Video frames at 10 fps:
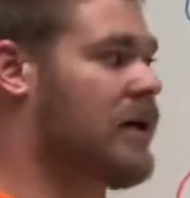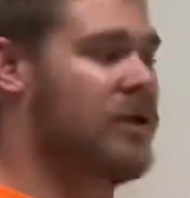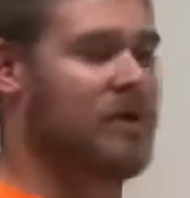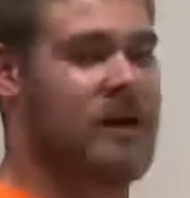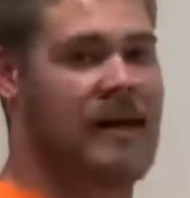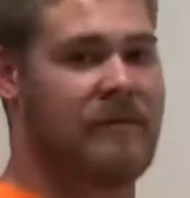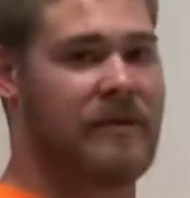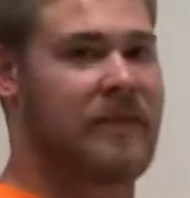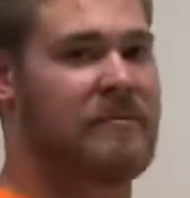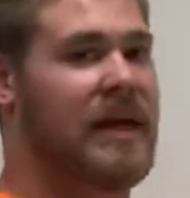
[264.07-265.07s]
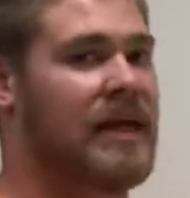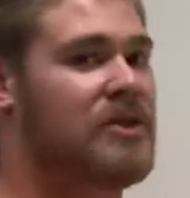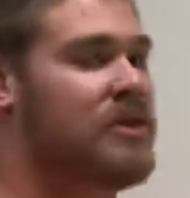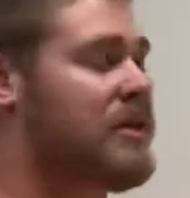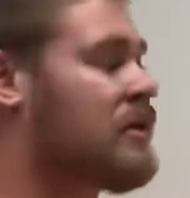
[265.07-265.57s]
You'll have the
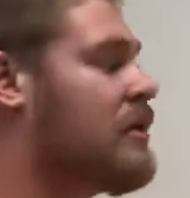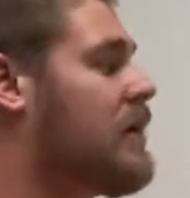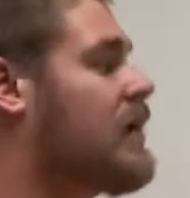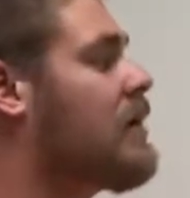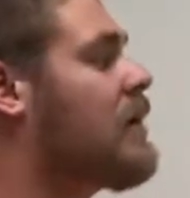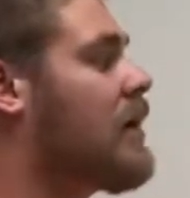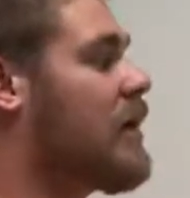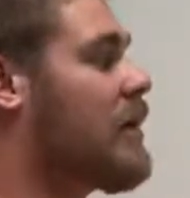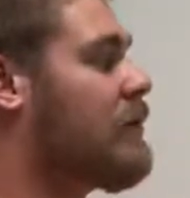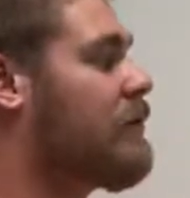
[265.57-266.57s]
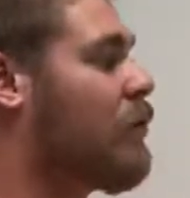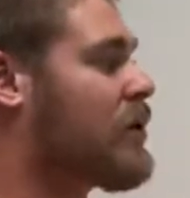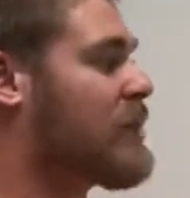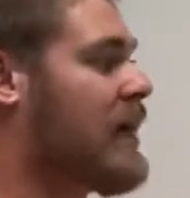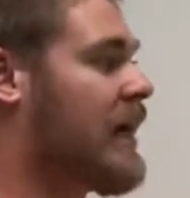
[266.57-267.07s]
patient
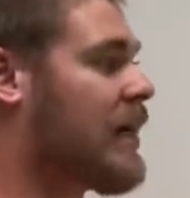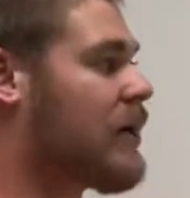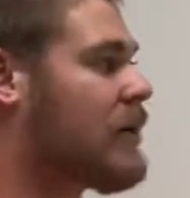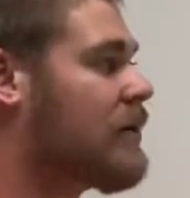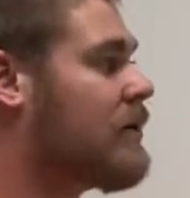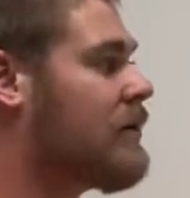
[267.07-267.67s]
force air